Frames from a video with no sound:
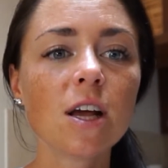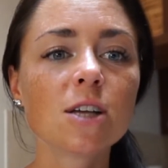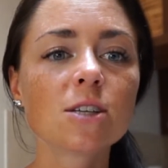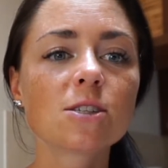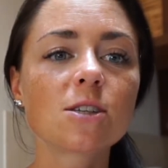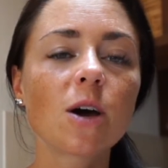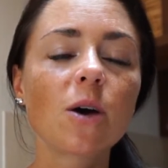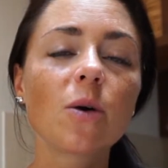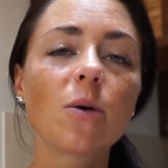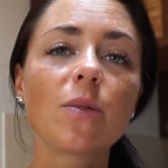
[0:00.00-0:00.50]

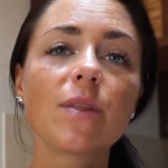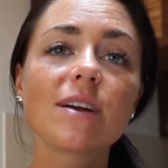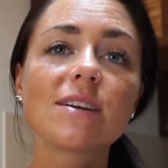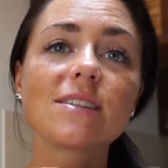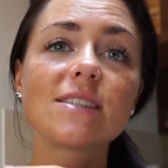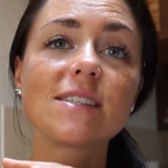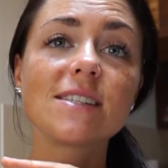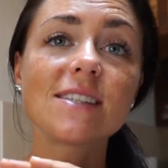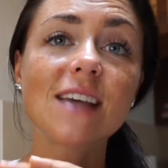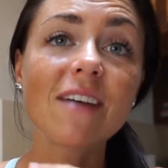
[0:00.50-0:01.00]
So there's
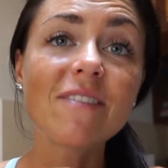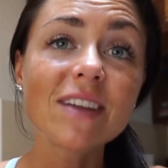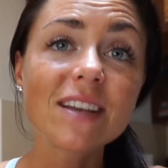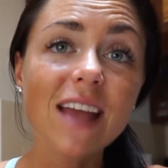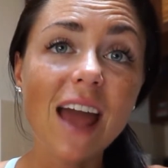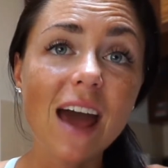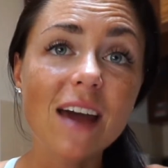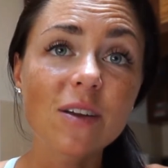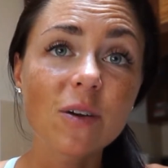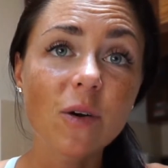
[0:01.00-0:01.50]
seven
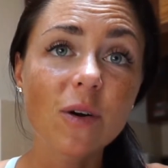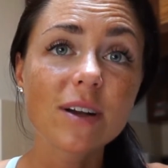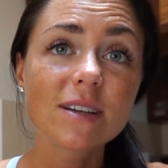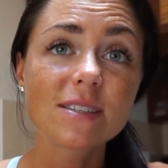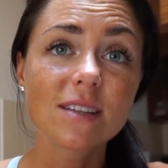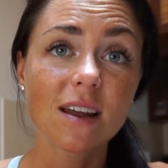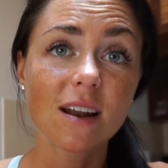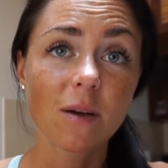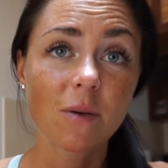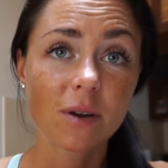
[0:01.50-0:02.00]
categories
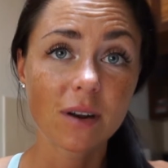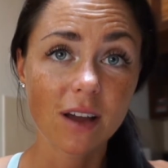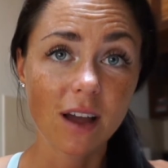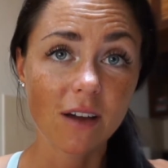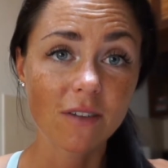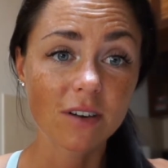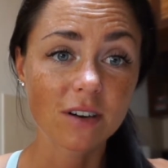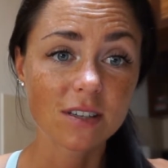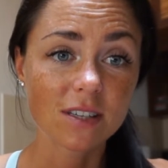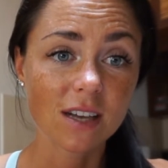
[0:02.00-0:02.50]
that I wanna
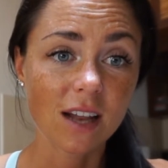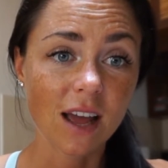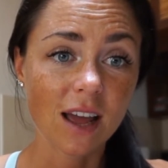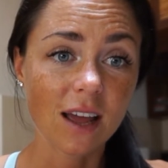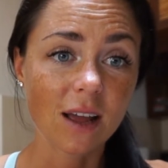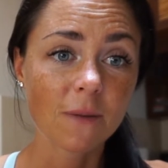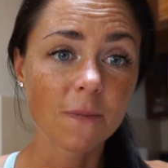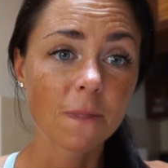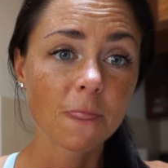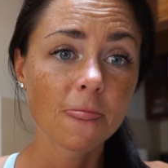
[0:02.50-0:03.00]
cover
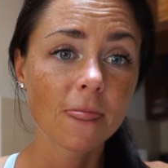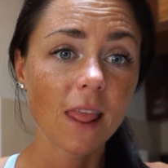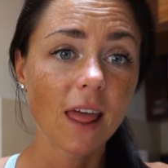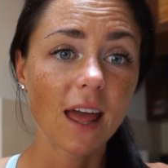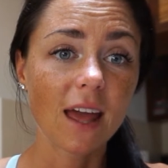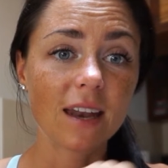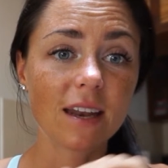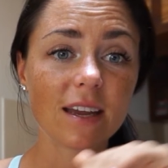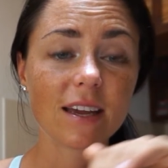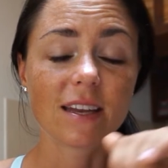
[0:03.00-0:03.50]
today,
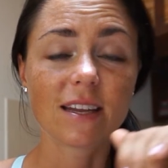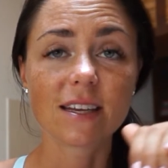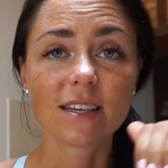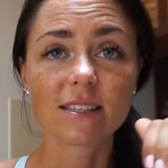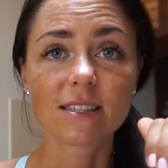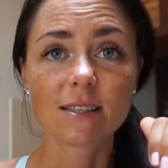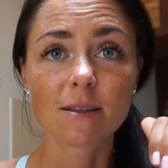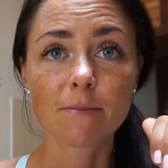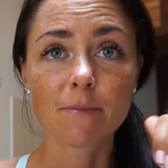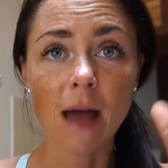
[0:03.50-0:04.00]
and it
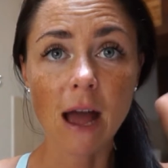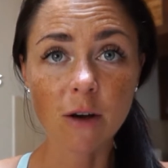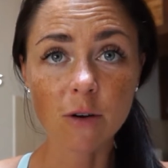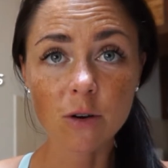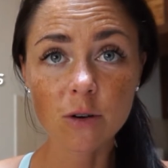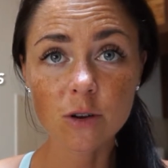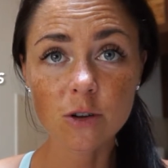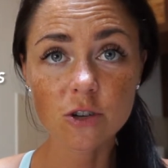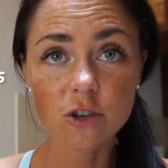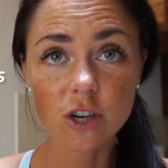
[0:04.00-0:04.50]
is the
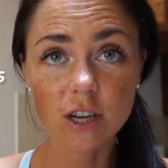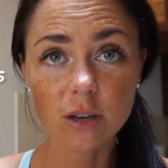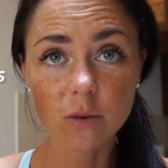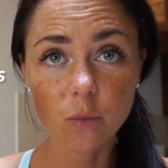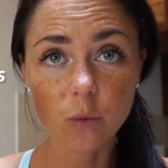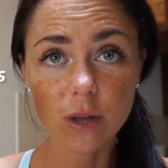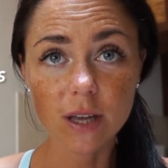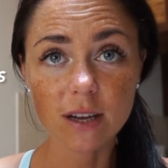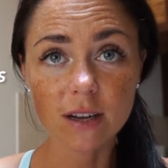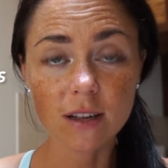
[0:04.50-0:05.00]

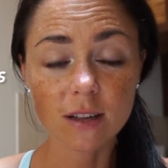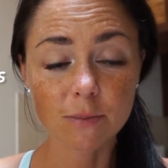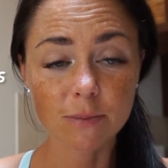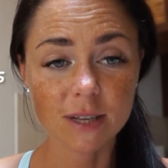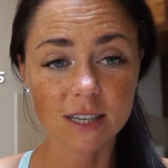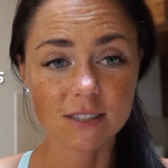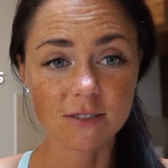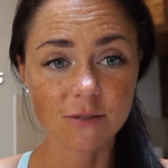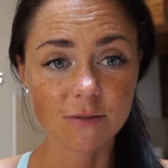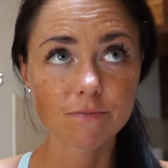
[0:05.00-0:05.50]
macronutrient wheel
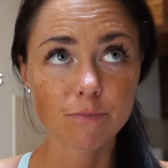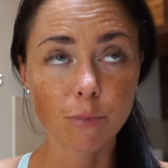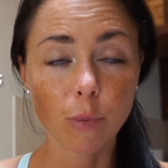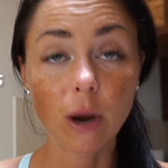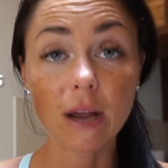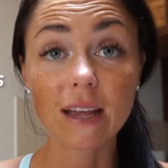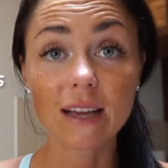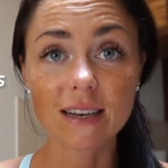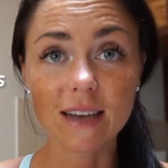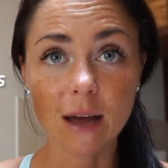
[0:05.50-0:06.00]
plus
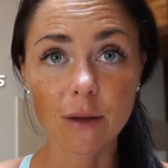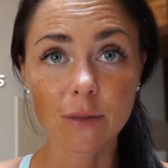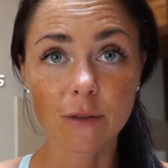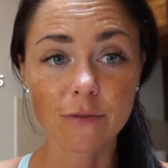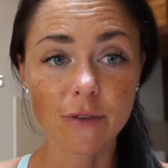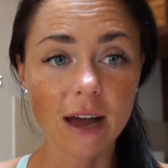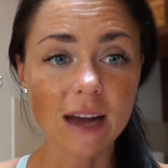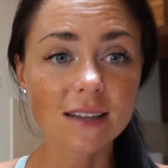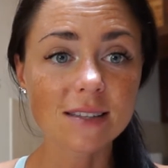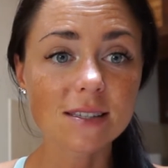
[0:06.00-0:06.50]
breaking down the
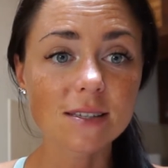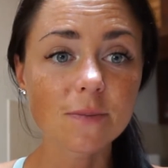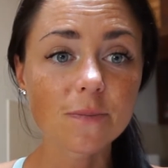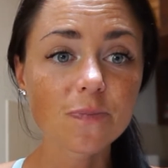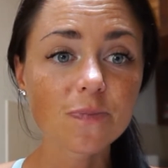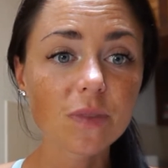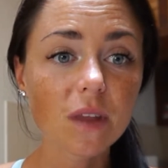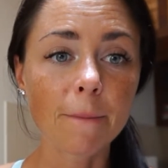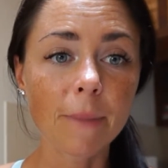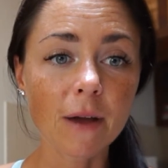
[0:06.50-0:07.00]
fats,
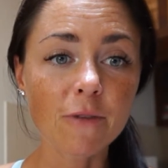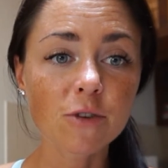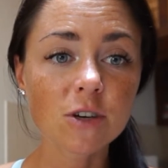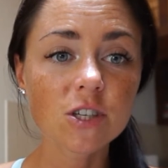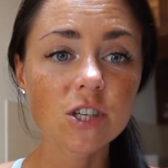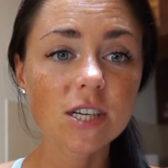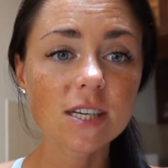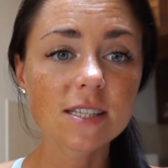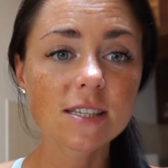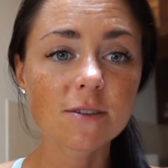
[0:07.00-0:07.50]

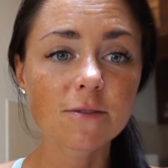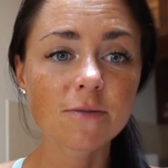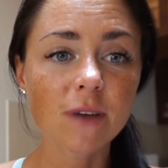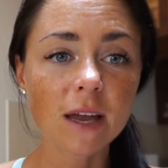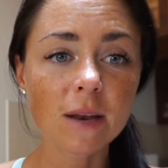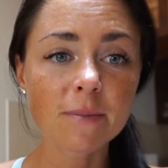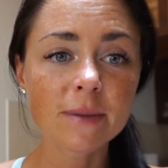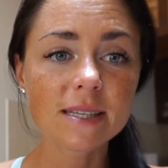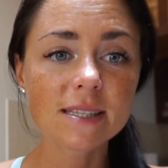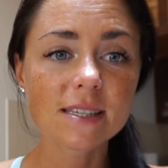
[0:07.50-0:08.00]
beverages,
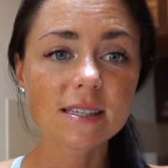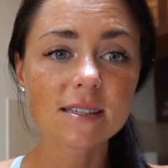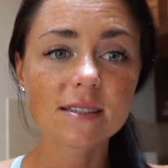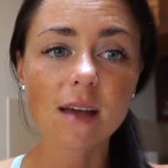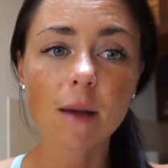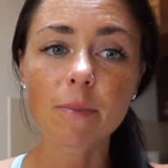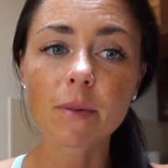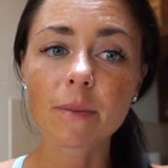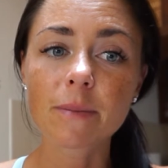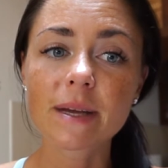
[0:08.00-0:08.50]
vitamins and
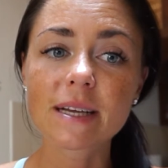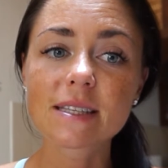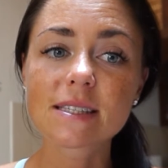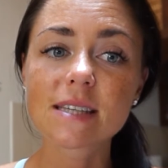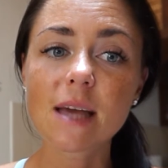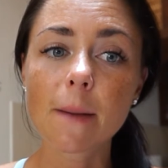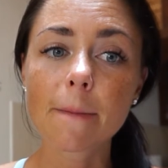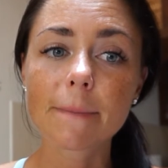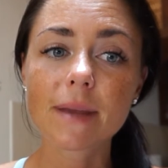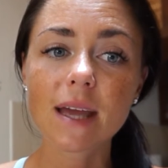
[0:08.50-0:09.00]

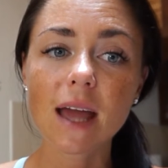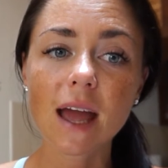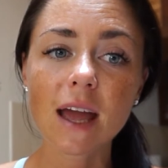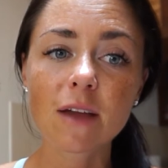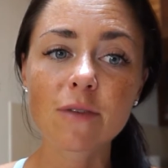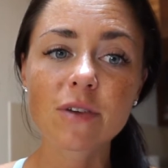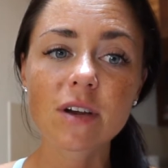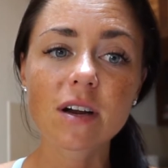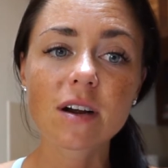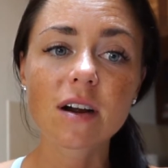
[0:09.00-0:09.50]
supplements,
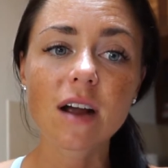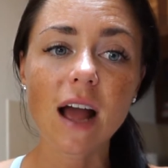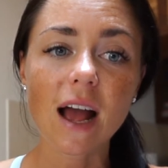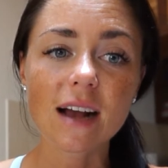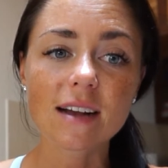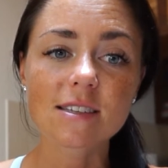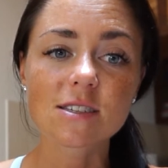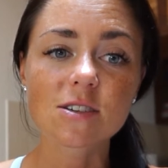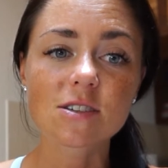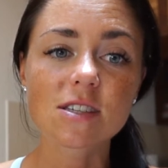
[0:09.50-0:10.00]
behavior,
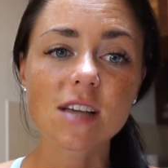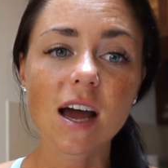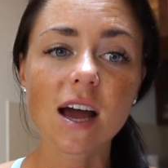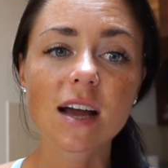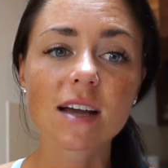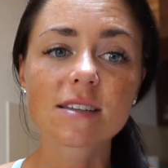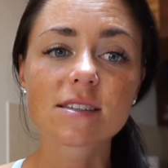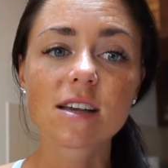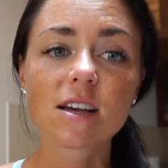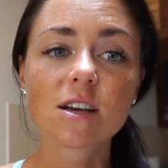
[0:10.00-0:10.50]

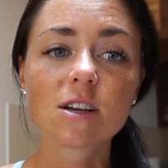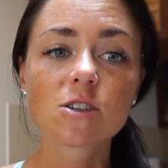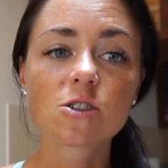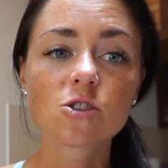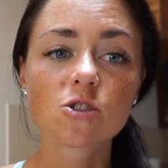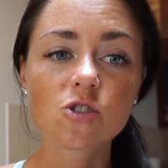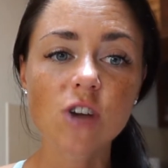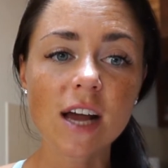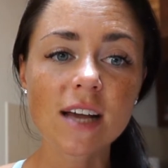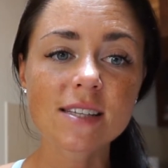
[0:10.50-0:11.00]
exercise,
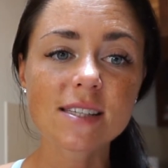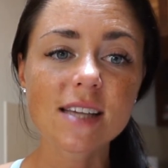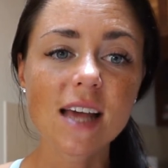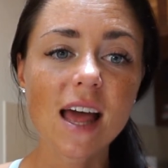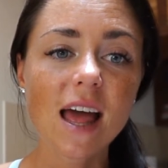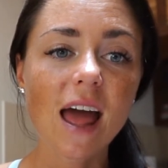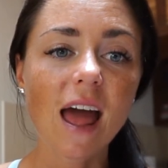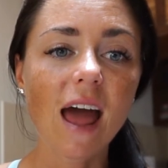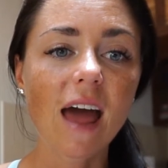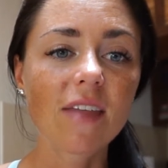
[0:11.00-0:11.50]
stress,
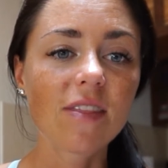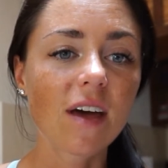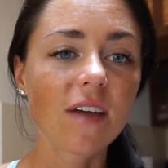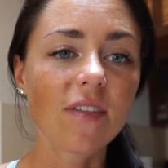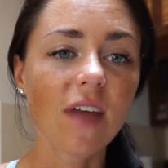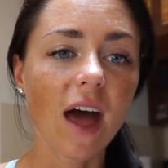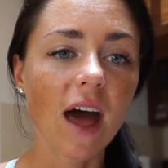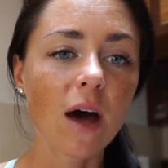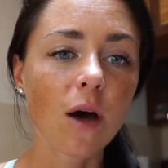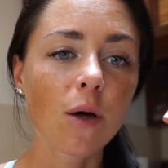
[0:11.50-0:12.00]
and then
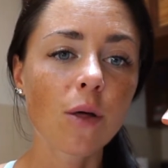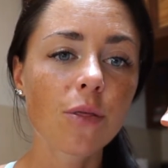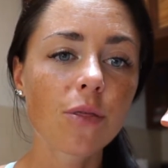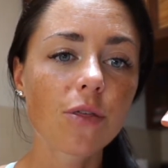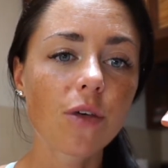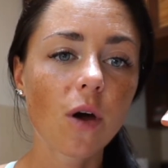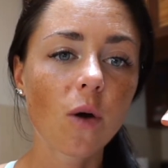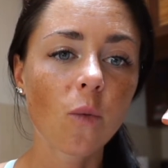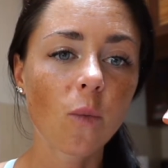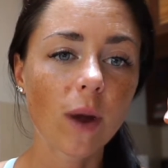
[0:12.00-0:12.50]
the
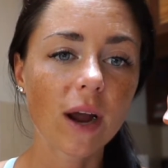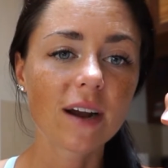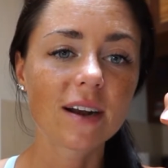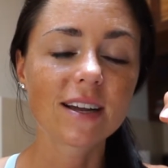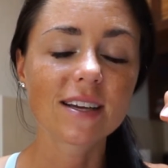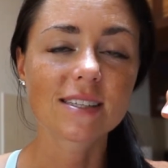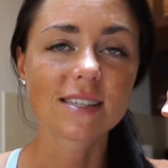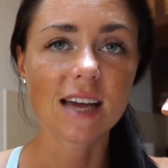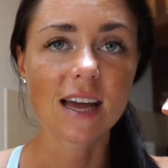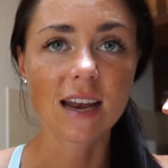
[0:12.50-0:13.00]
health,
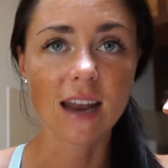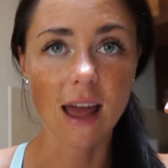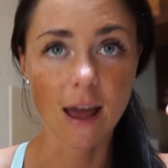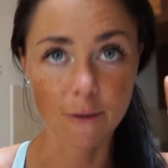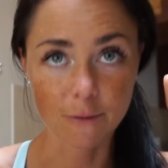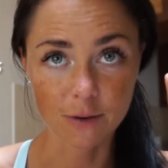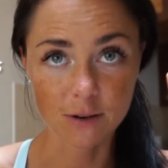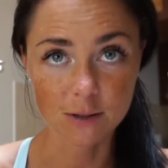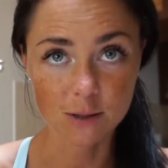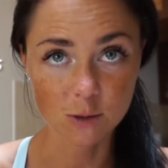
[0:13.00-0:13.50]
awareness, and
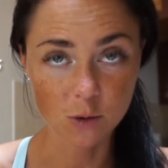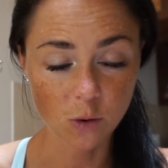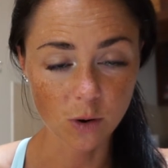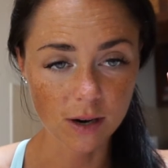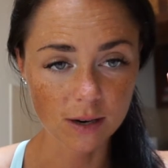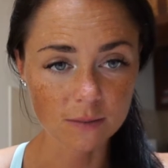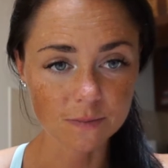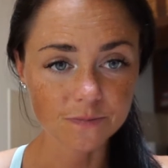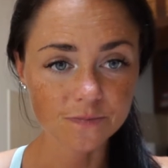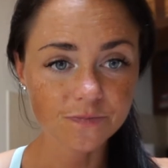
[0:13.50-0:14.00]
effort
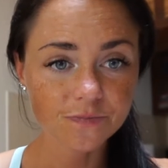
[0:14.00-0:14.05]
score.